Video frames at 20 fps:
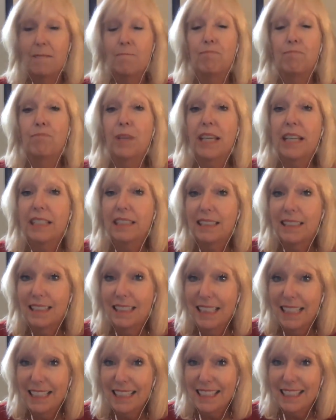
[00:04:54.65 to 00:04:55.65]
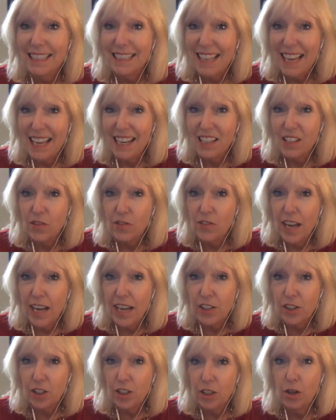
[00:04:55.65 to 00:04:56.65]
Because
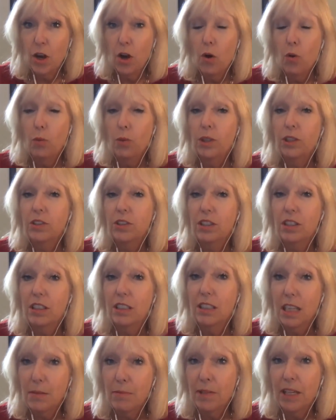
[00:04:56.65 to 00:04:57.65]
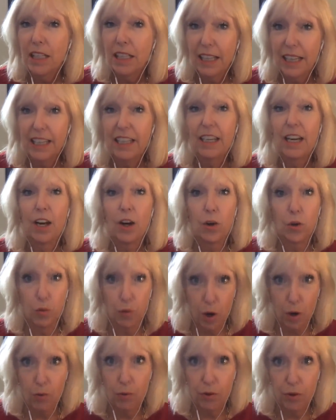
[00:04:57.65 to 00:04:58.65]
dissatisfaction will stimulate
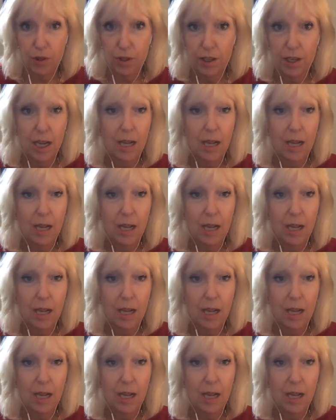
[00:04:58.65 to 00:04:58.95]
growth.